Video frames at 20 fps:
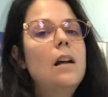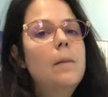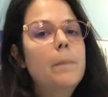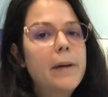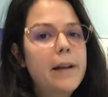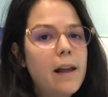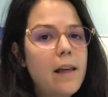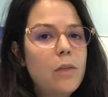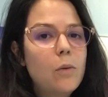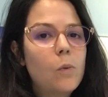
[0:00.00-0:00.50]

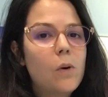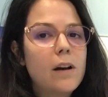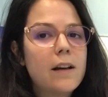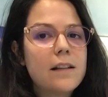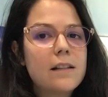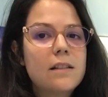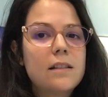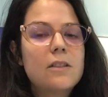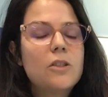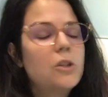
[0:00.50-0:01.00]
but
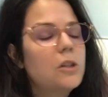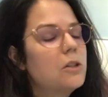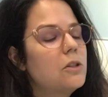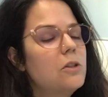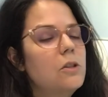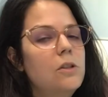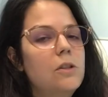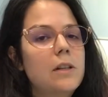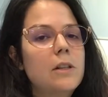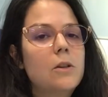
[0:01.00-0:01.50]
otherwise, just
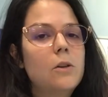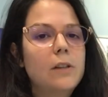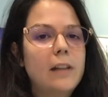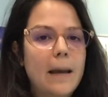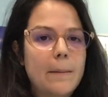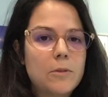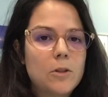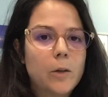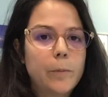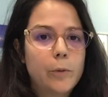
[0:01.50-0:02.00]
using your
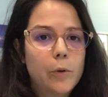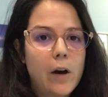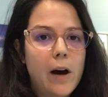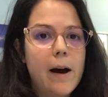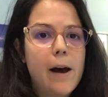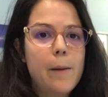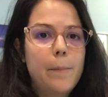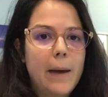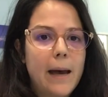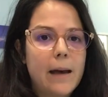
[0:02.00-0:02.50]
laptop or
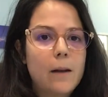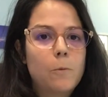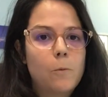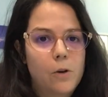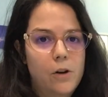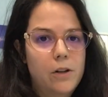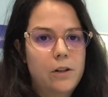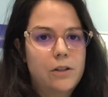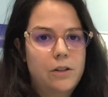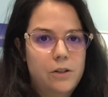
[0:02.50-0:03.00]
iPad
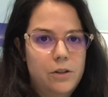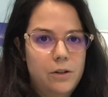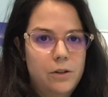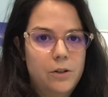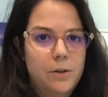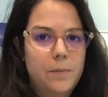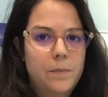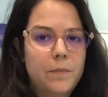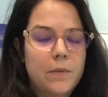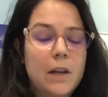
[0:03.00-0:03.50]
works too.
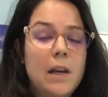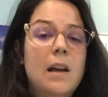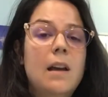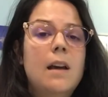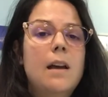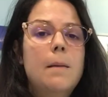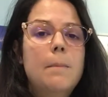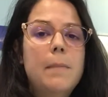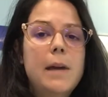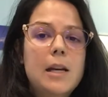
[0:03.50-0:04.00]

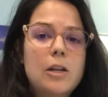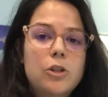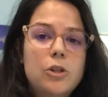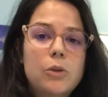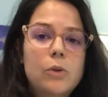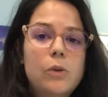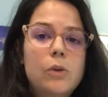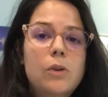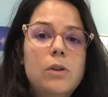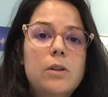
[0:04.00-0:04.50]
Make
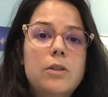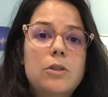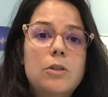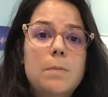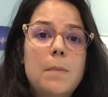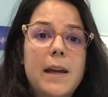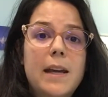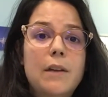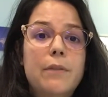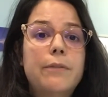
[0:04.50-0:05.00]
sure to
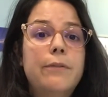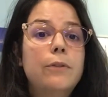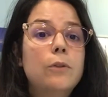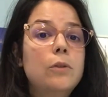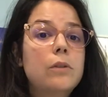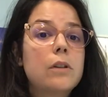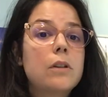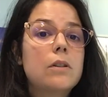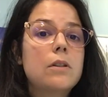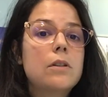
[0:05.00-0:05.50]
make
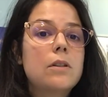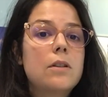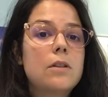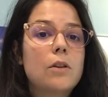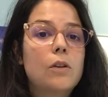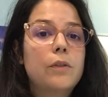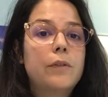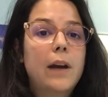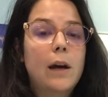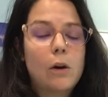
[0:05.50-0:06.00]
full use
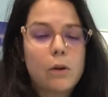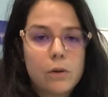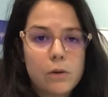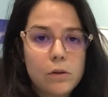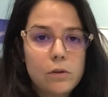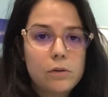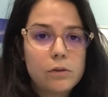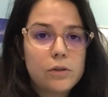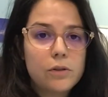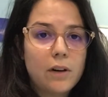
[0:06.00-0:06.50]
of our
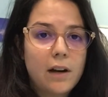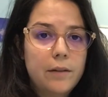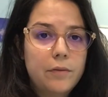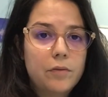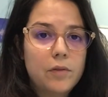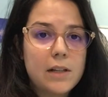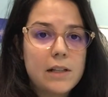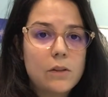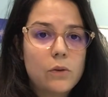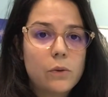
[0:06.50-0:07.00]
Google Drive
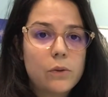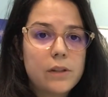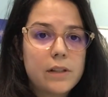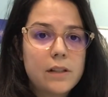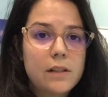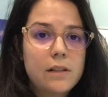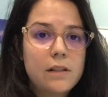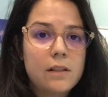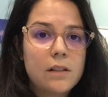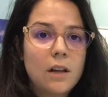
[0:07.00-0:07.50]

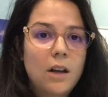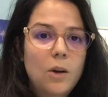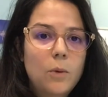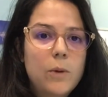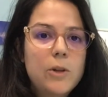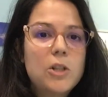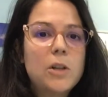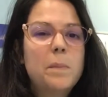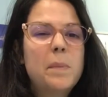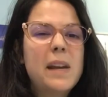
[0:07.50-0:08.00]
resources,
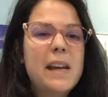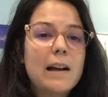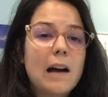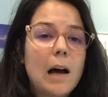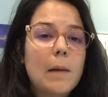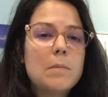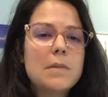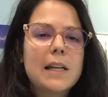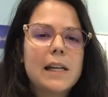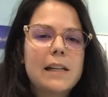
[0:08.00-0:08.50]
which are being
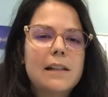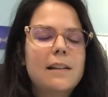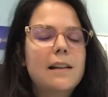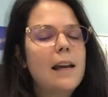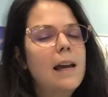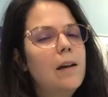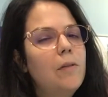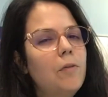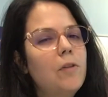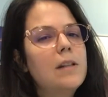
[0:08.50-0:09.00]

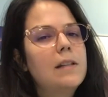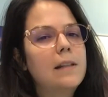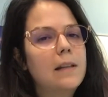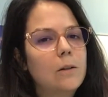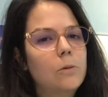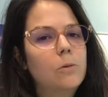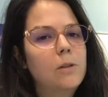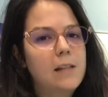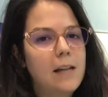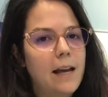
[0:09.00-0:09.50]
updated every
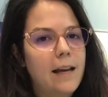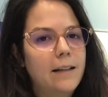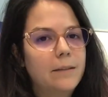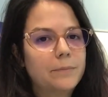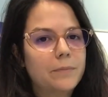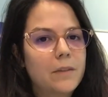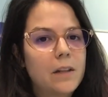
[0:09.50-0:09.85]
single day.